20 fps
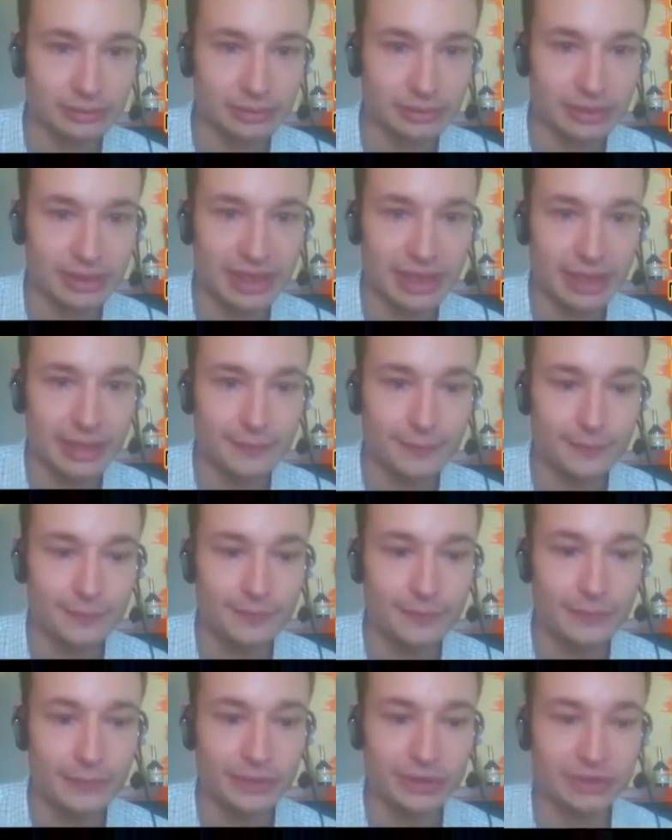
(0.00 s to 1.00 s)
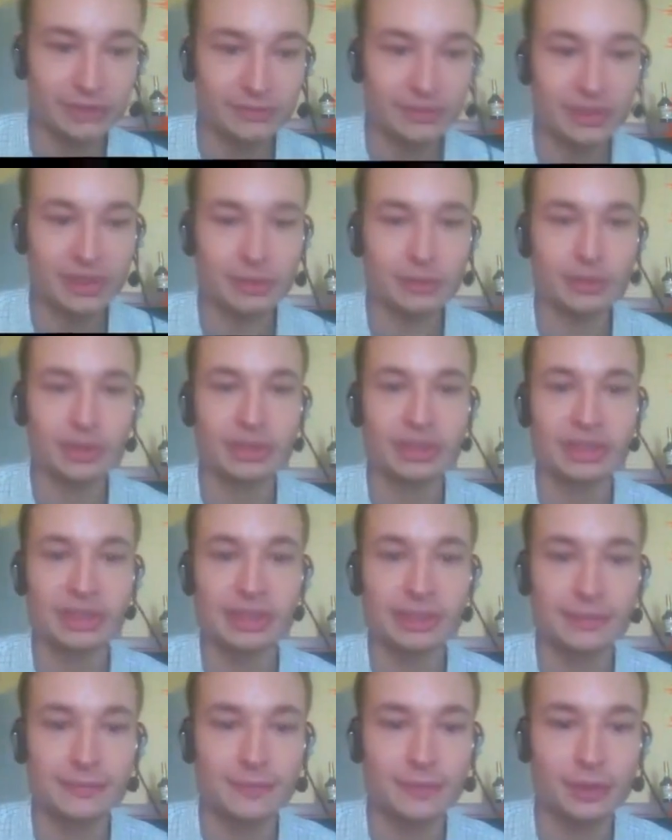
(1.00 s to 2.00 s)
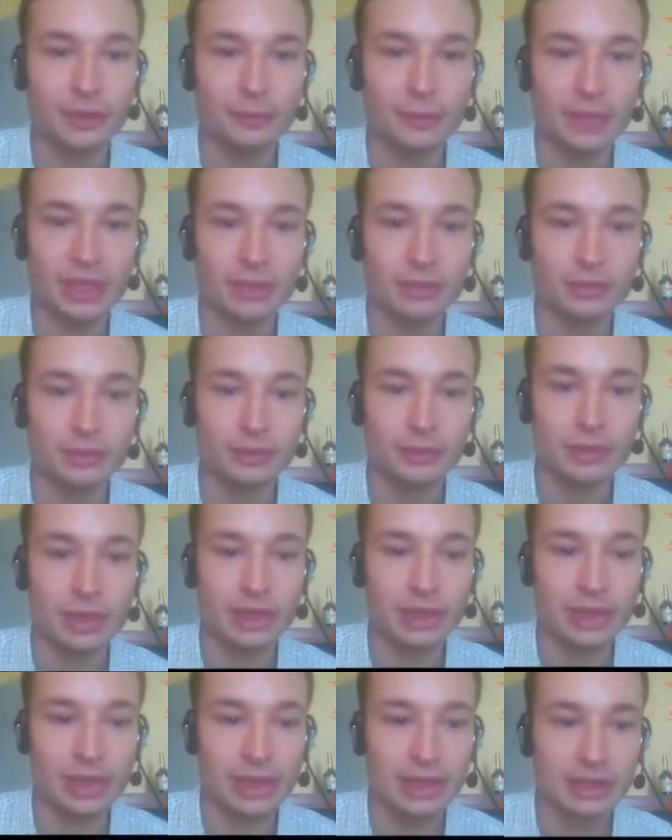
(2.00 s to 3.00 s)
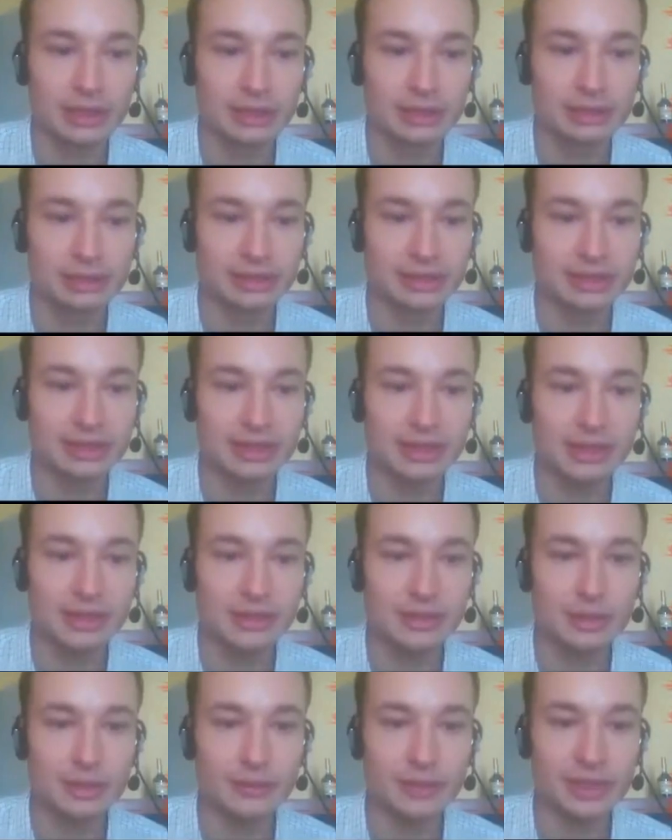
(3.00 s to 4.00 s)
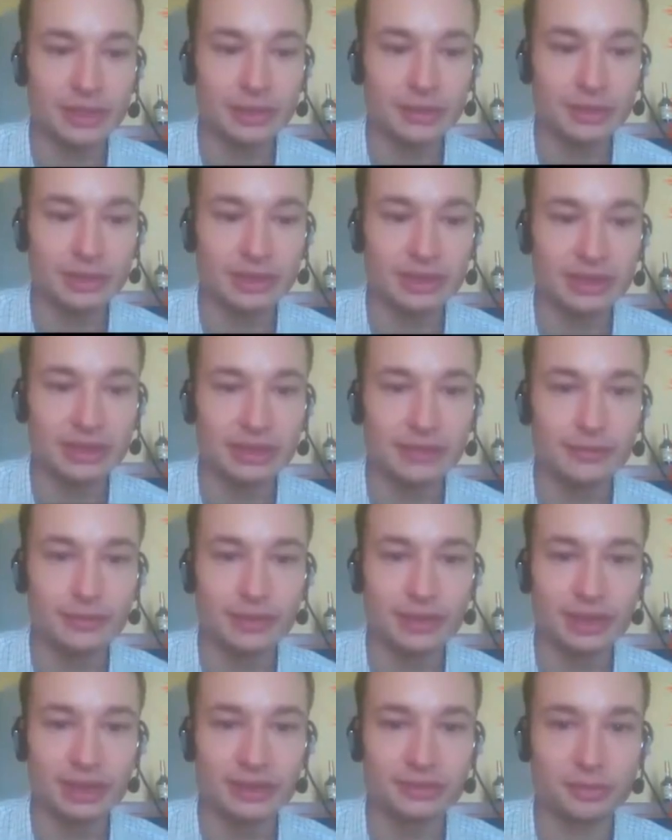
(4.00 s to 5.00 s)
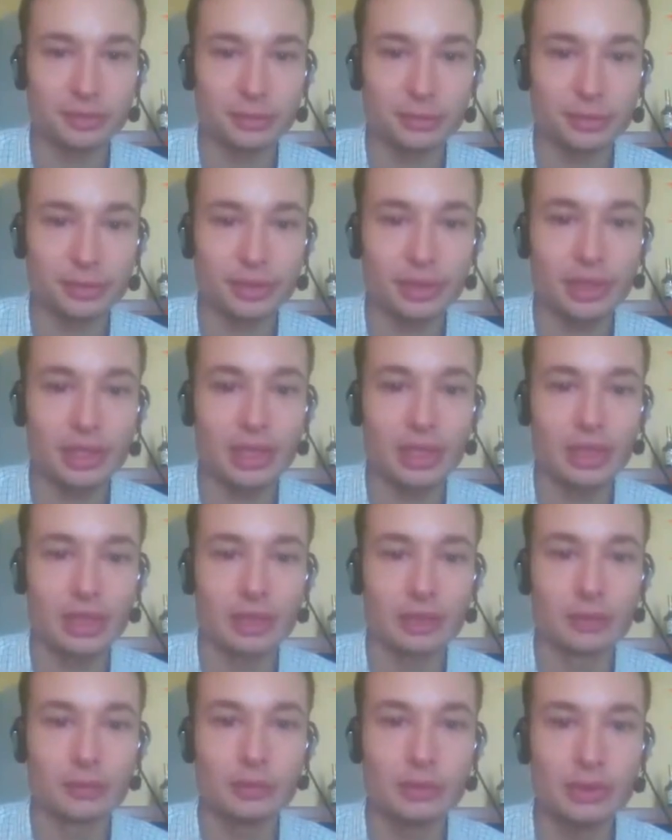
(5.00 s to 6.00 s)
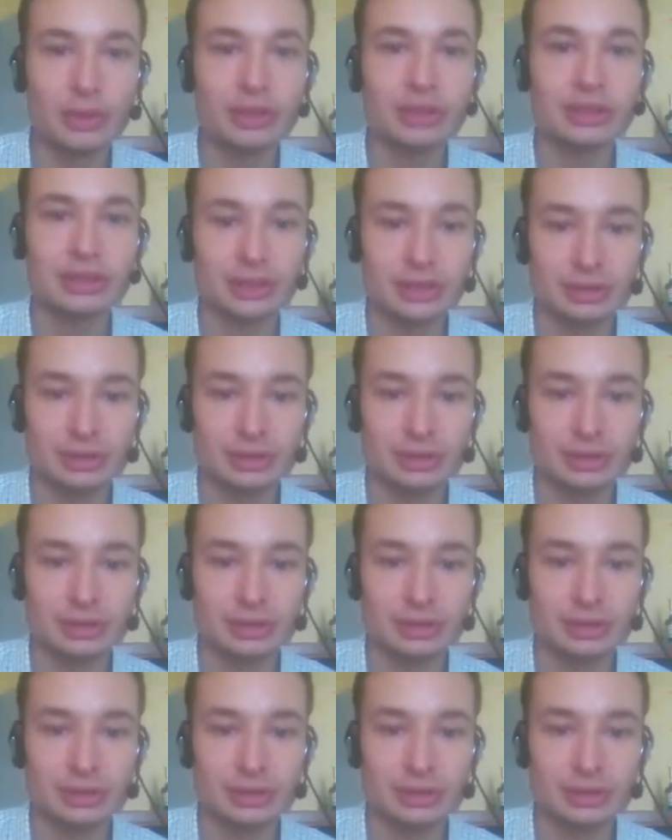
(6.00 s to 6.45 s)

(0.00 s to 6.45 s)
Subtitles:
yeah, first veterancy for Baron-Noir, still no veterancy for Hell's Reaper, who lost